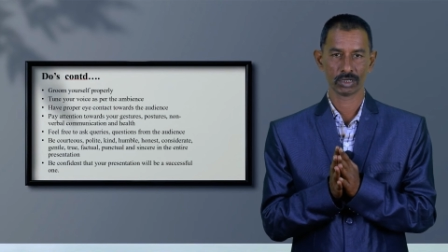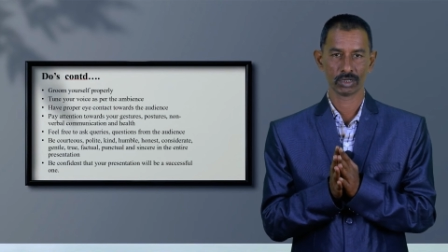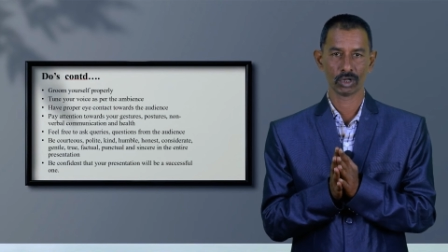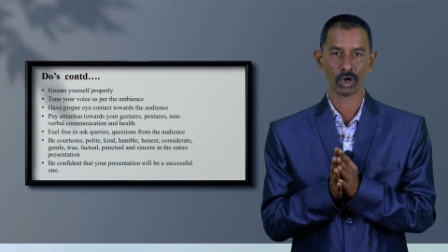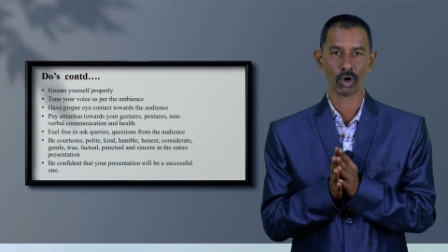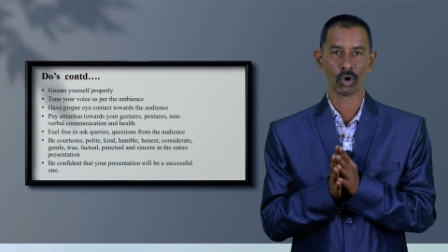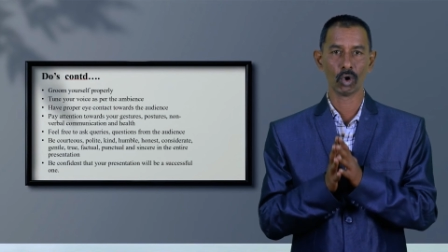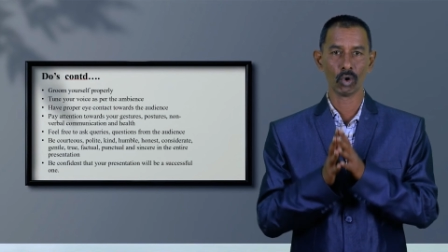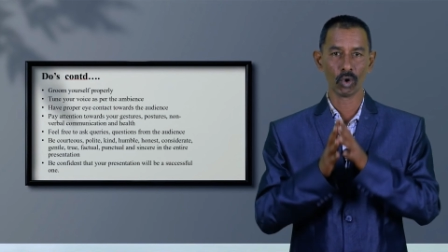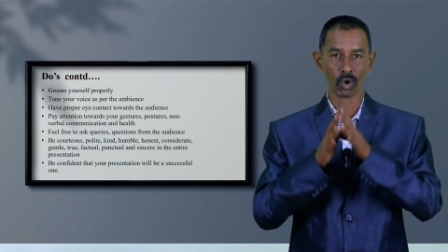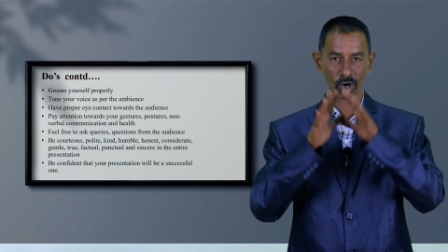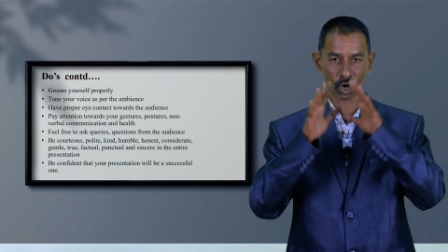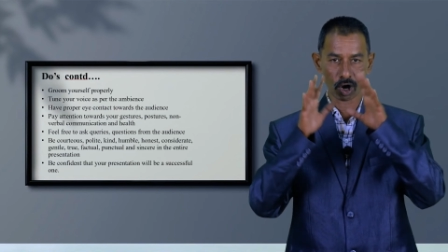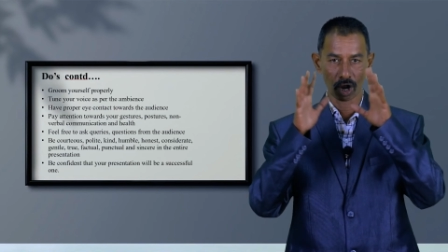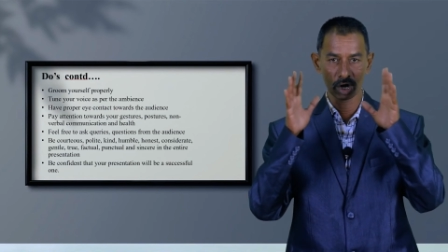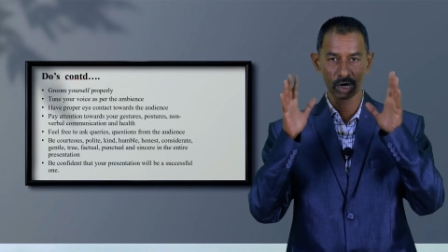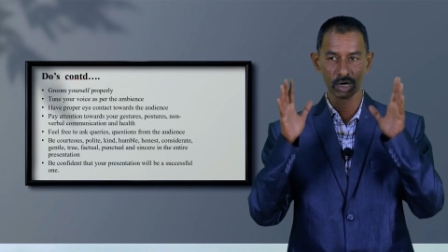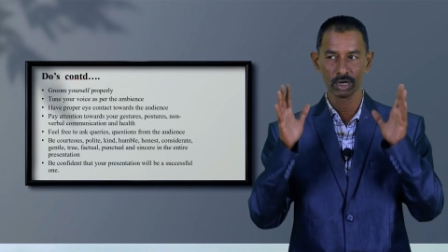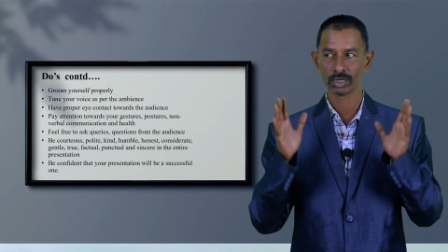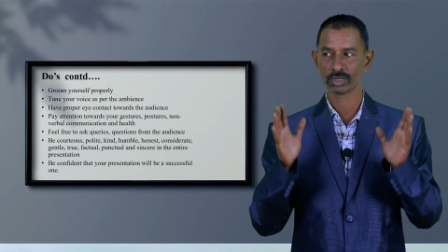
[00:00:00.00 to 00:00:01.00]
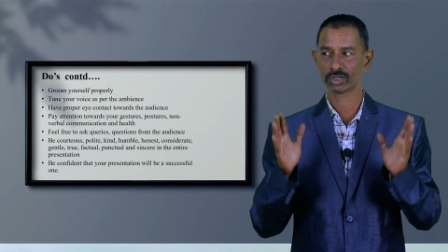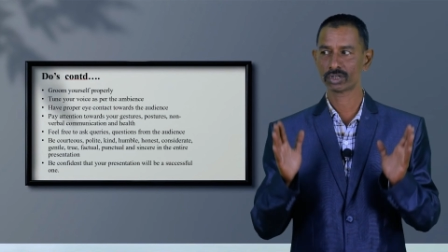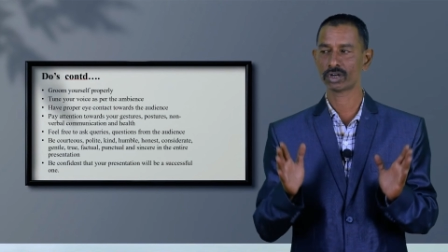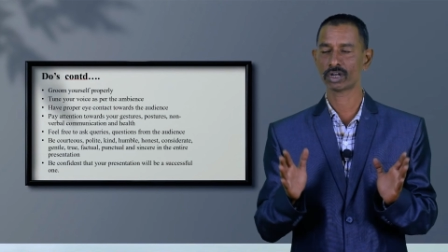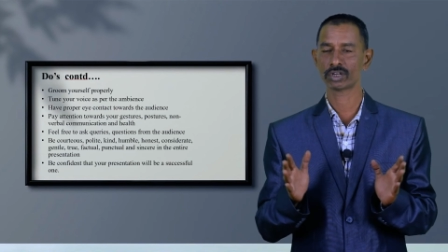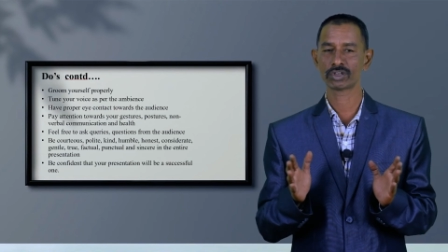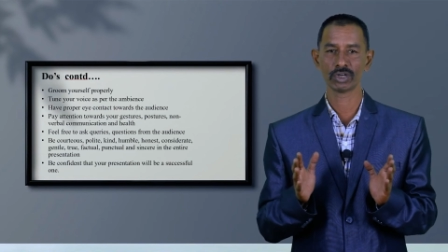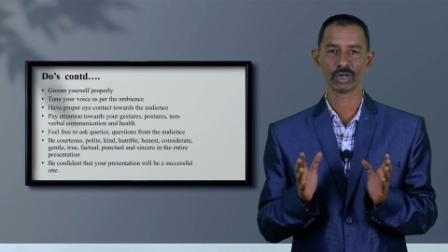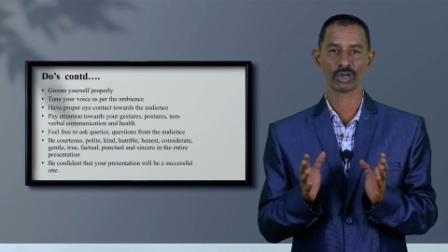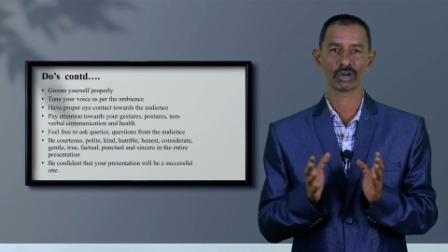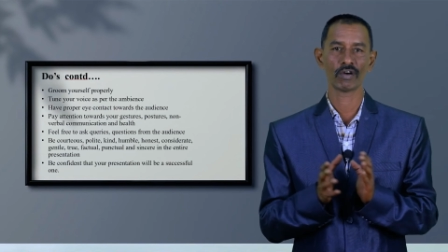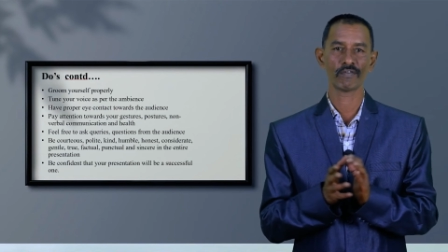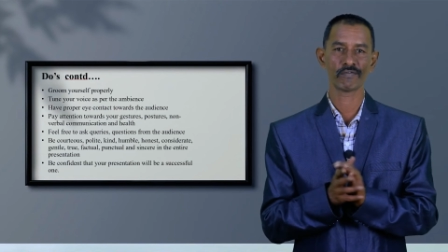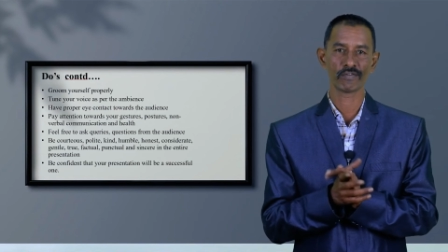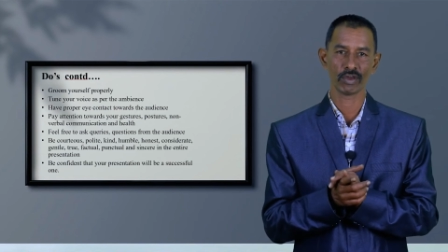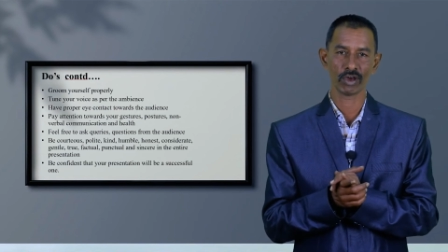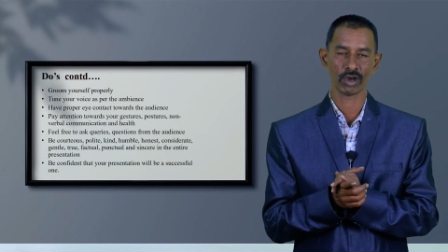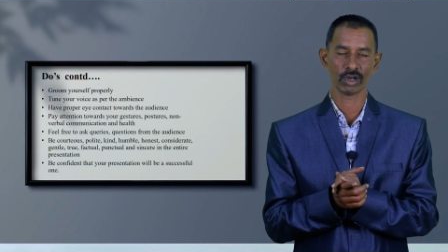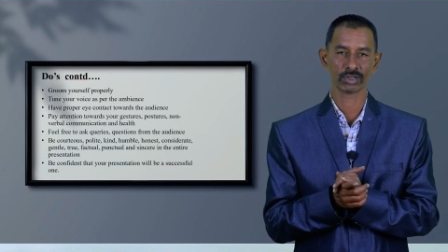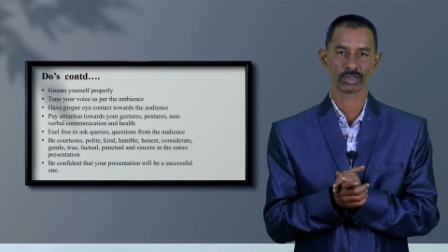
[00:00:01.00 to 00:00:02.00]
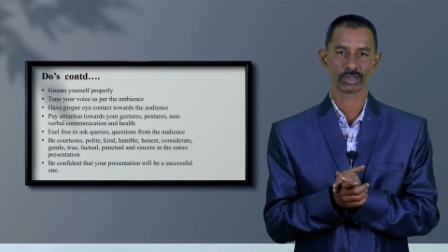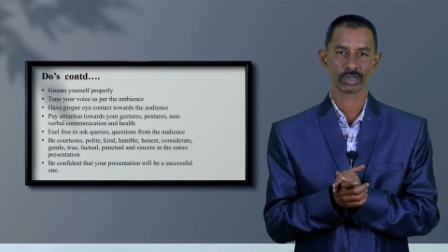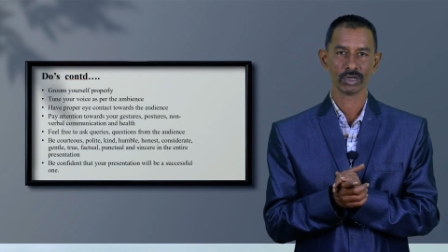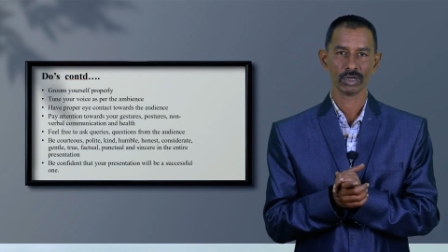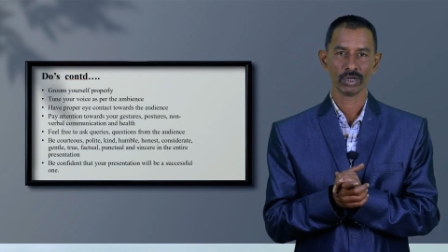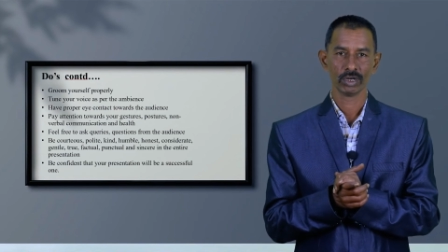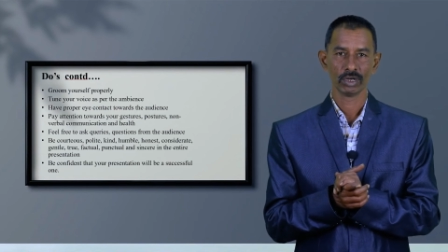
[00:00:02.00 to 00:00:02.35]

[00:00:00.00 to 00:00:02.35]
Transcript: the overall structure of yours.